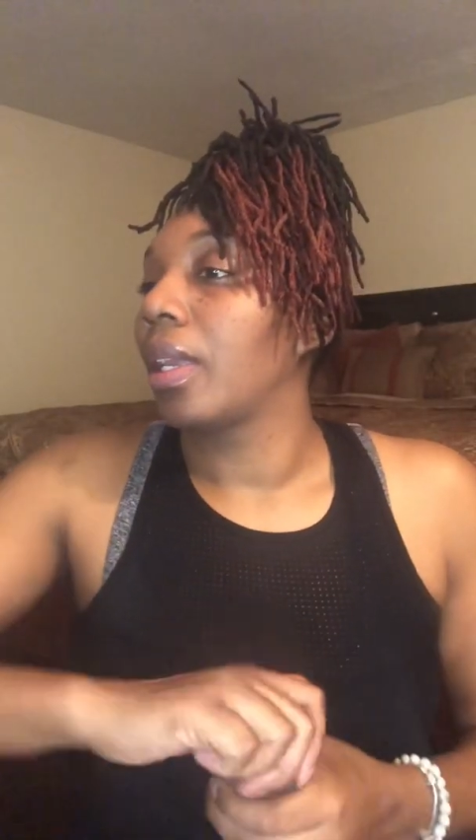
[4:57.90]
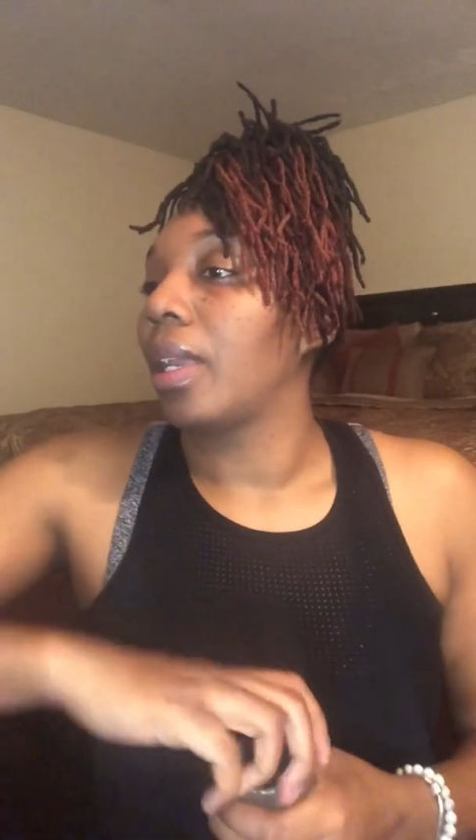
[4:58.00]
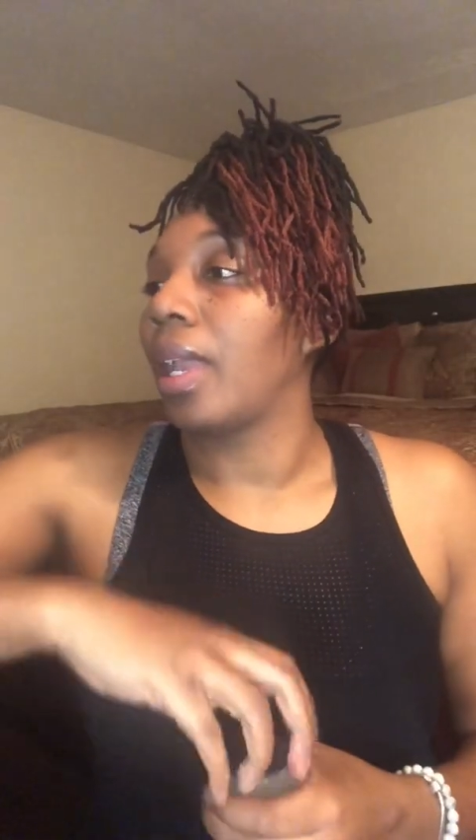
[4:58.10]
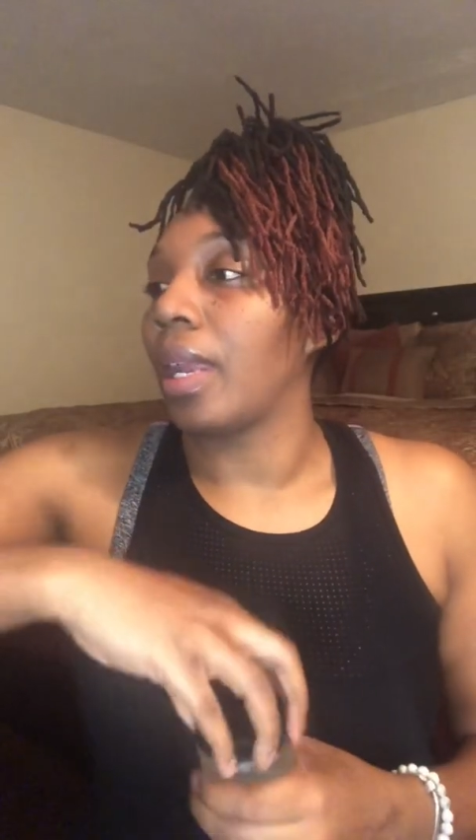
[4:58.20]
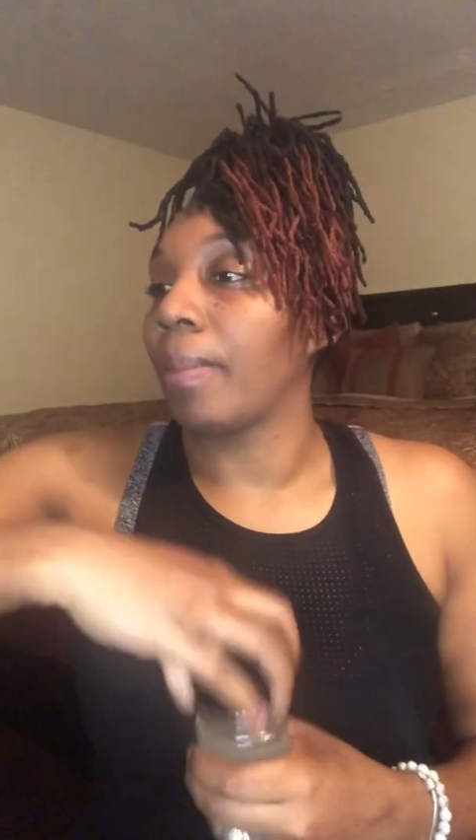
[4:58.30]

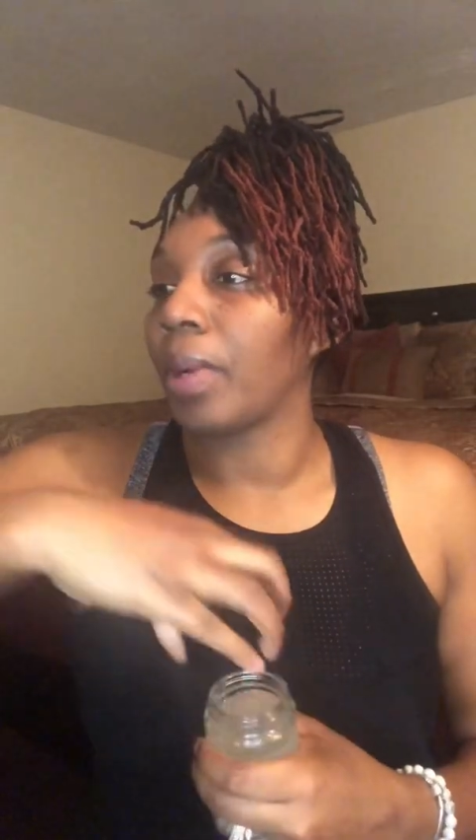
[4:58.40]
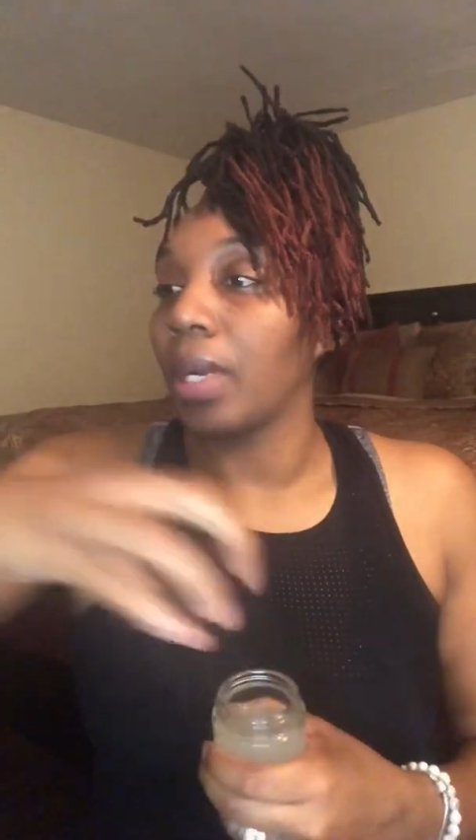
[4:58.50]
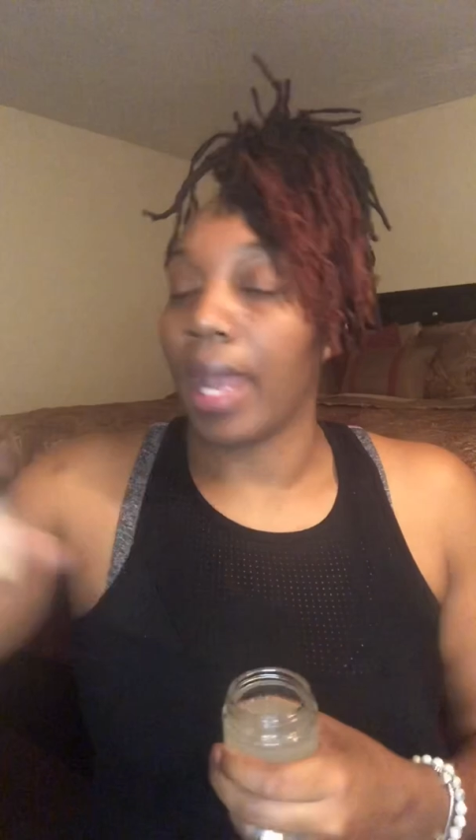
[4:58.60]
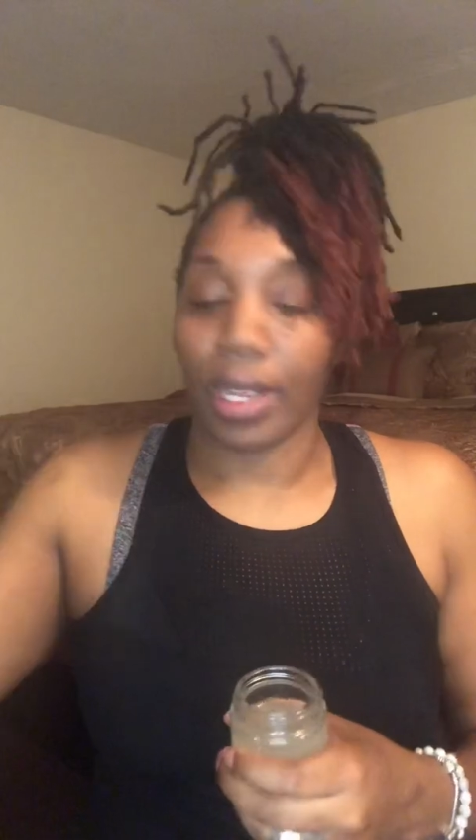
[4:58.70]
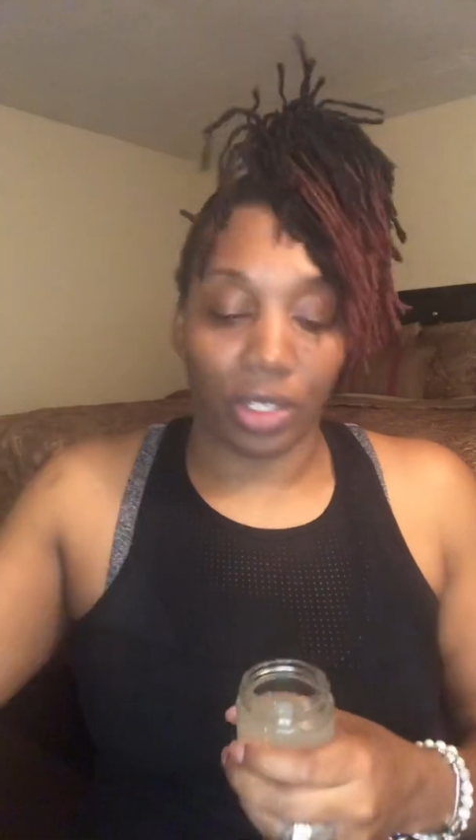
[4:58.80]
And I'm going to
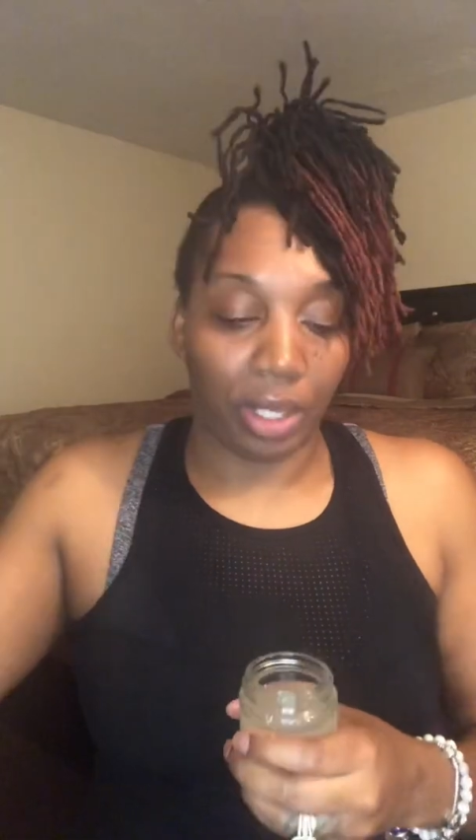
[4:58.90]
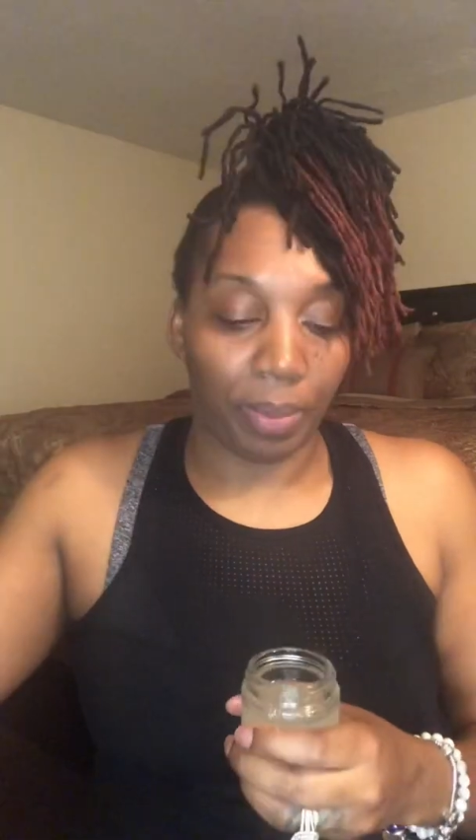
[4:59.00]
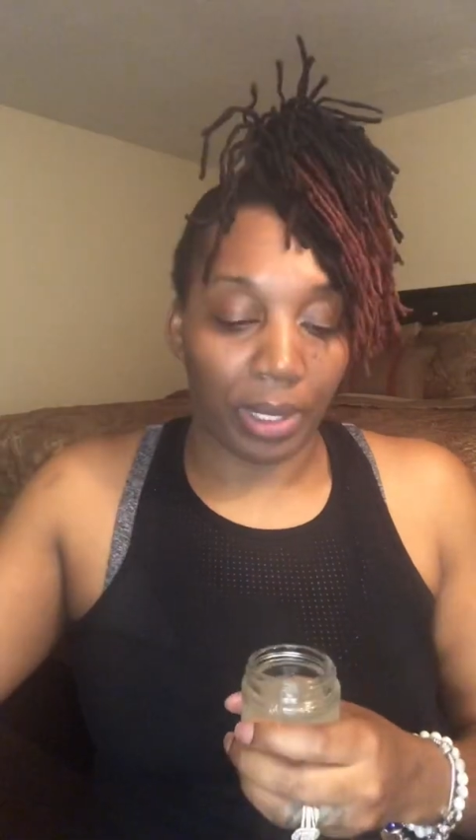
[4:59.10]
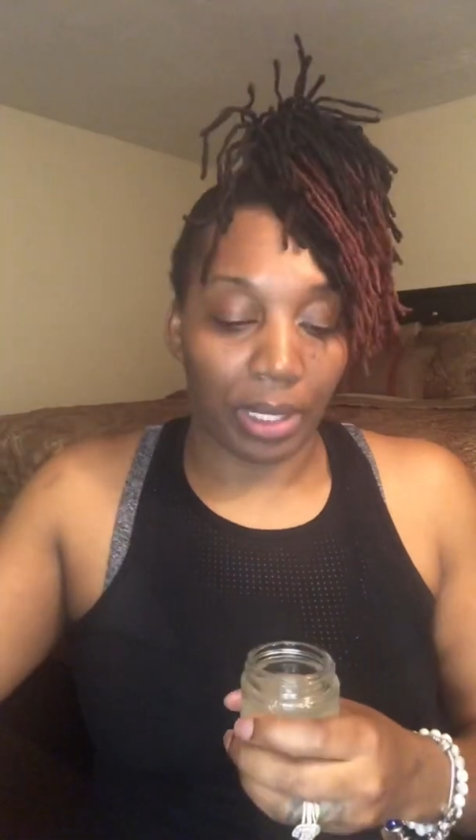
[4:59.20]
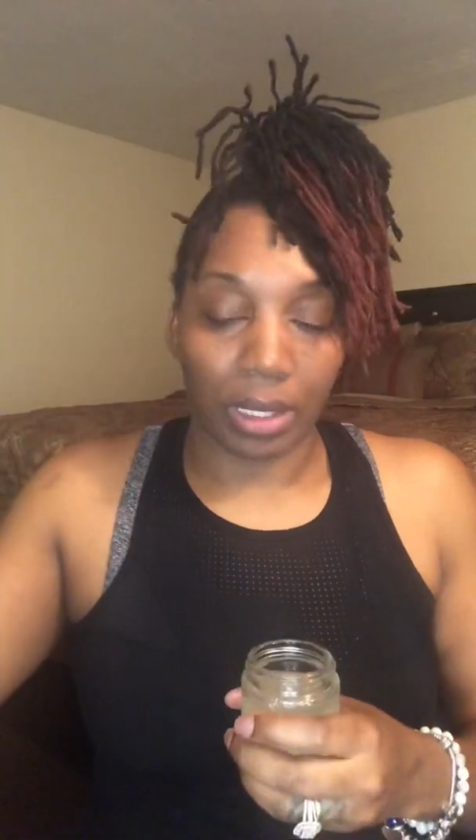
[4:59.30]
actually
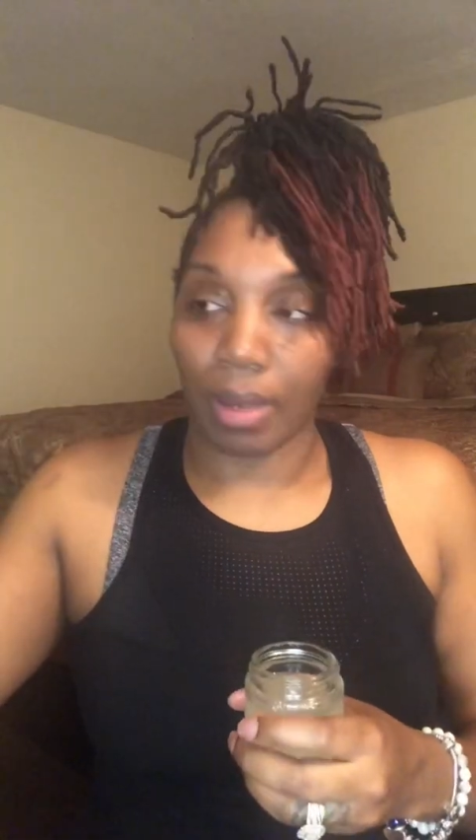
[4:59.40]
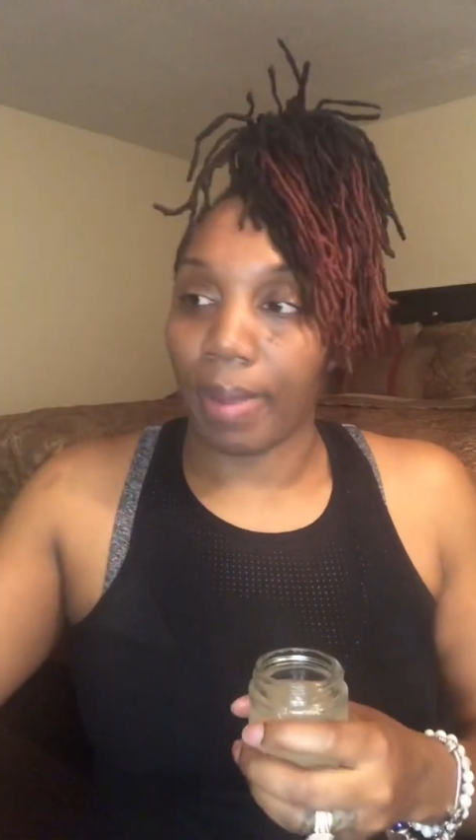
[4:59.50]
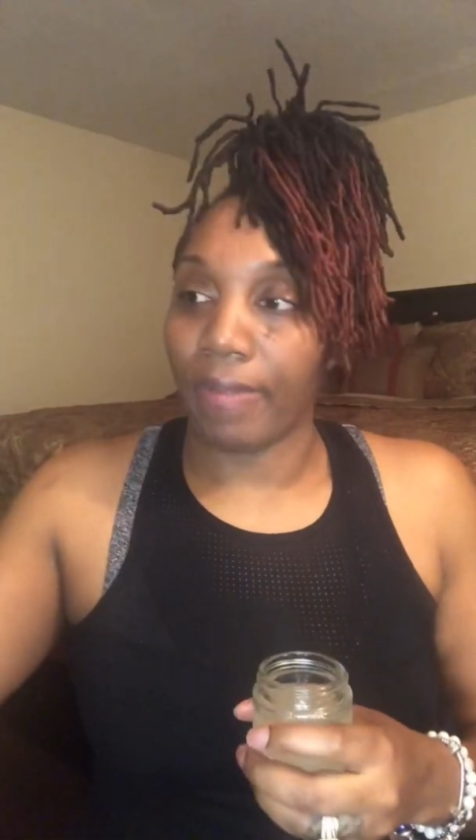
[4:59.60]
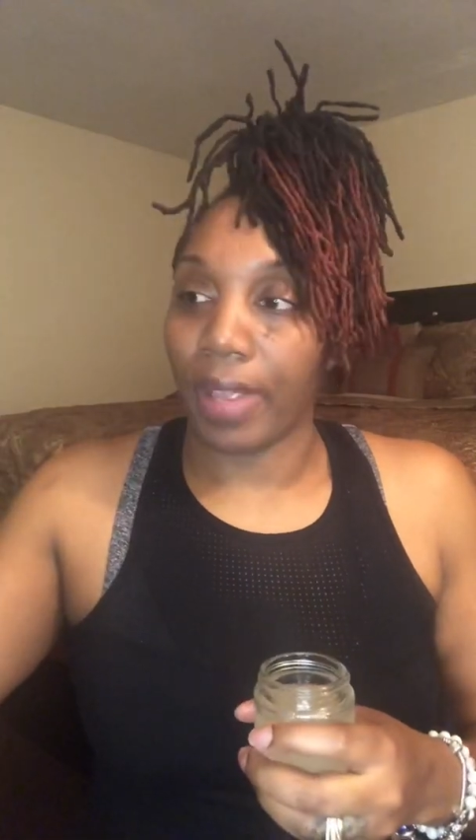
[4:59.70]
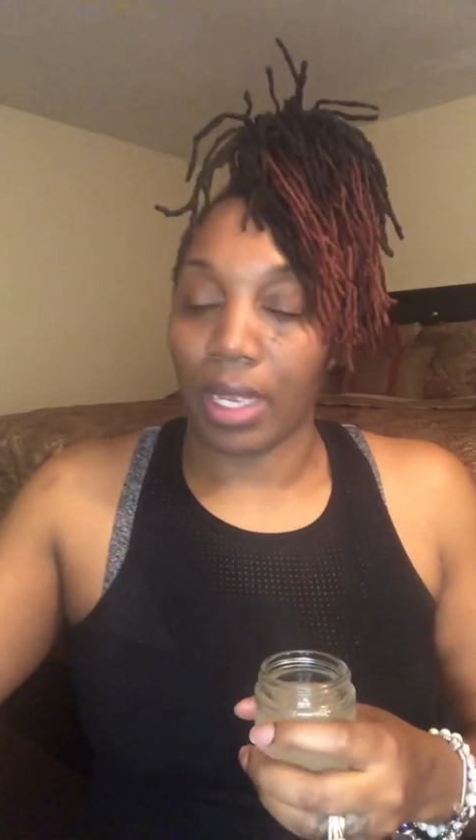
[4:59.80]
put this on my
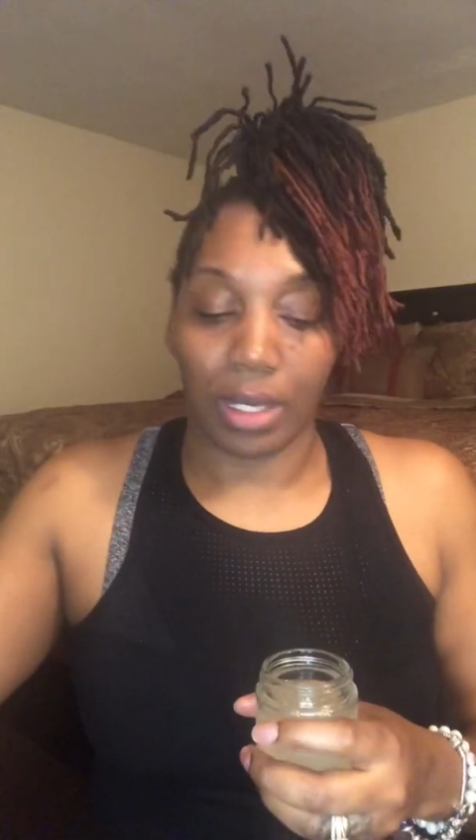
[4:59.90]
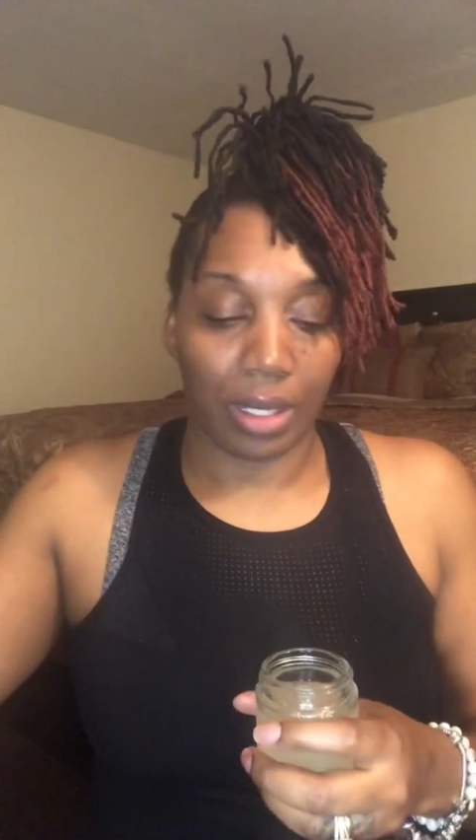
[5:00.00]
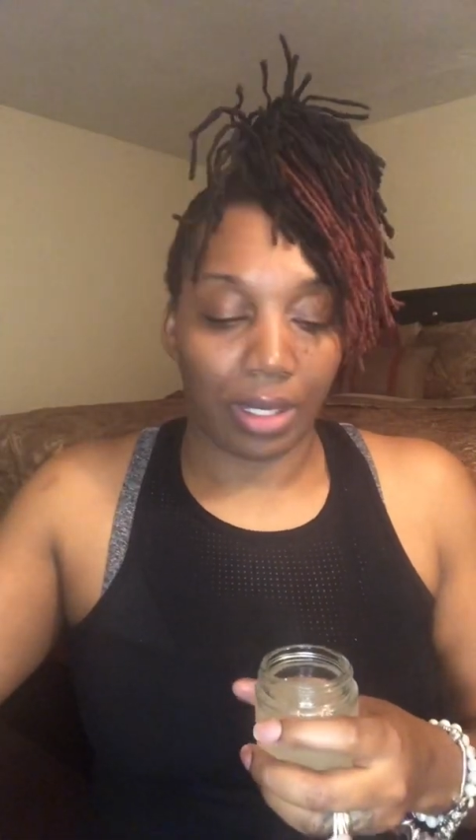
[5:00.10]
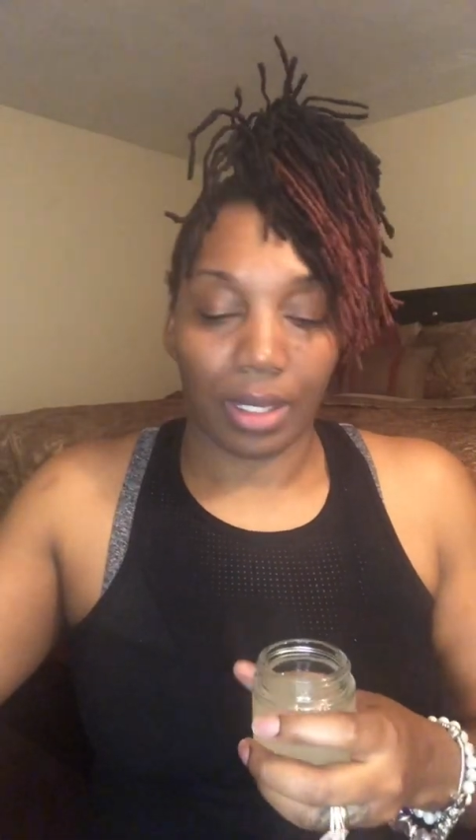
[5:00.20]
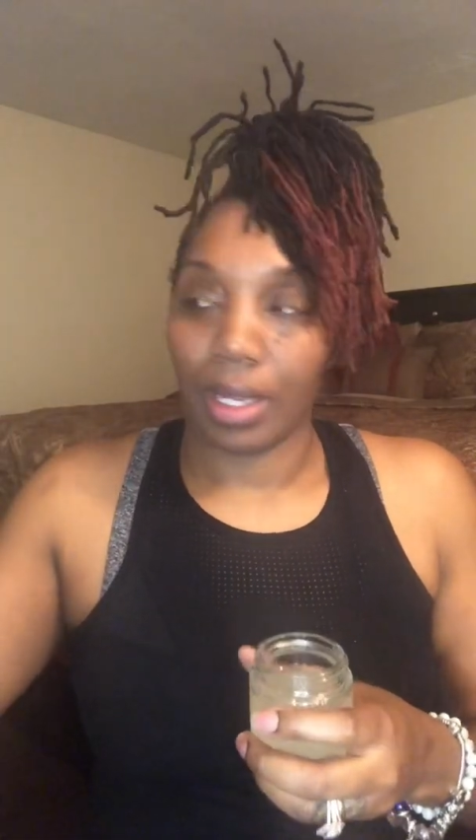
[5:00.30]
face.